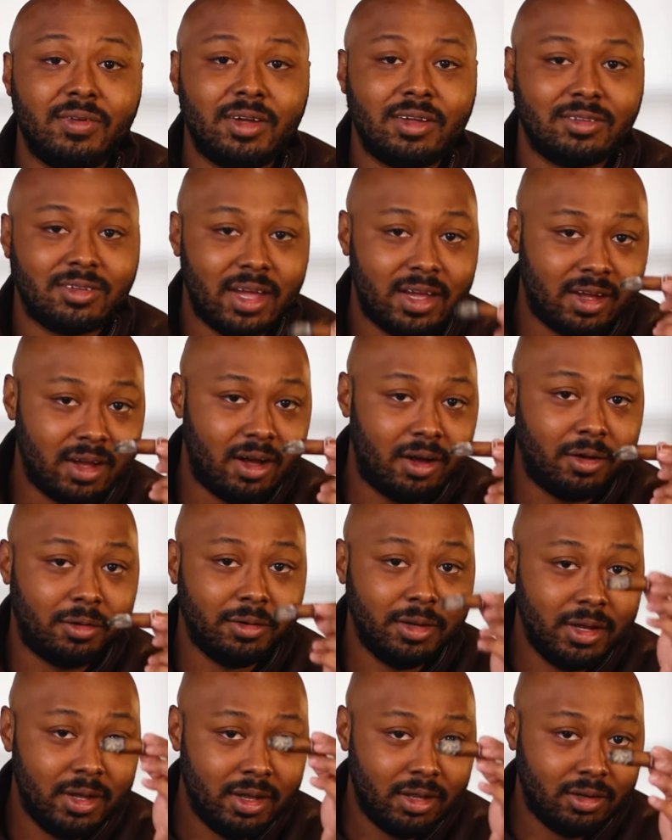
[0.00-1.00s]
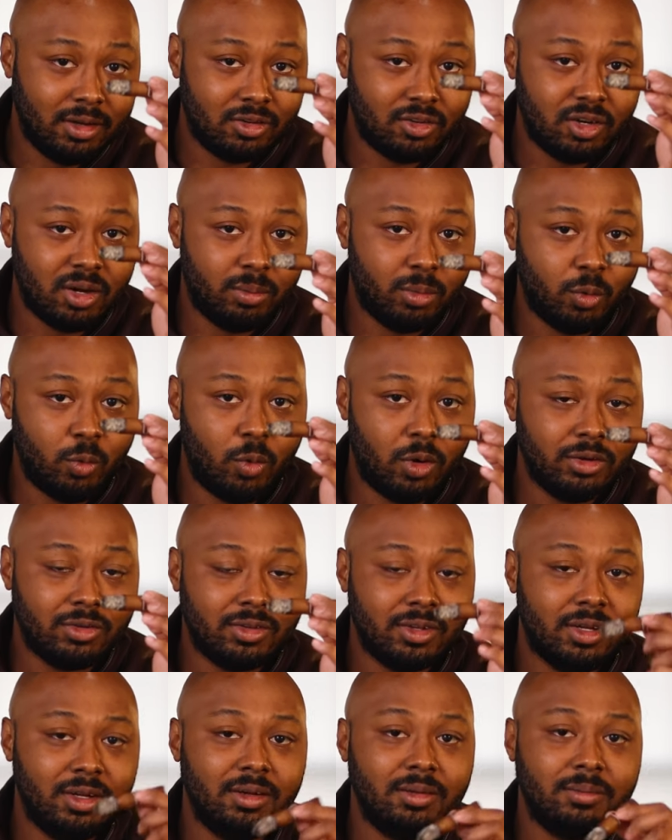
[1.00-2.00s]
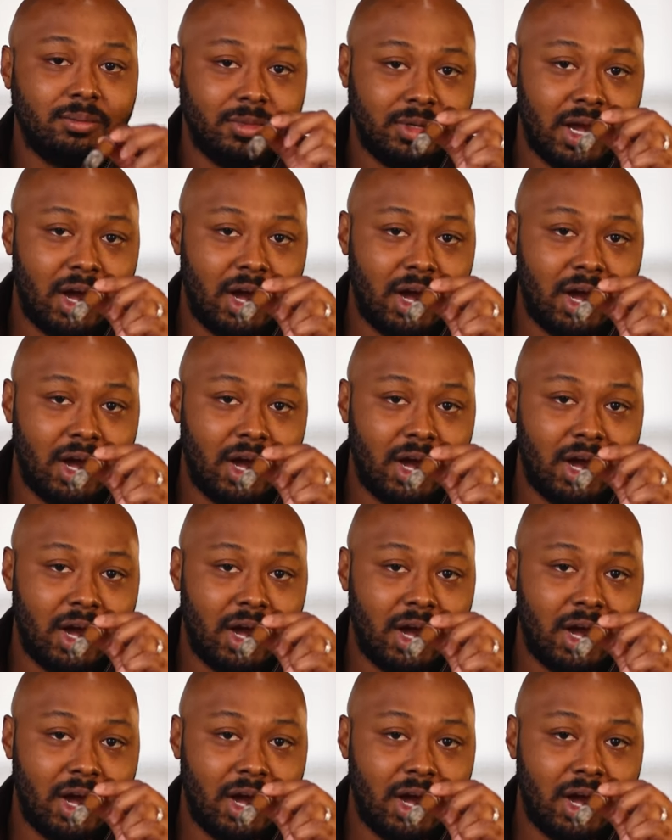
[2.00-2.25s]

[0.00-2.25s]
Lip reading: it can take on this number one seed.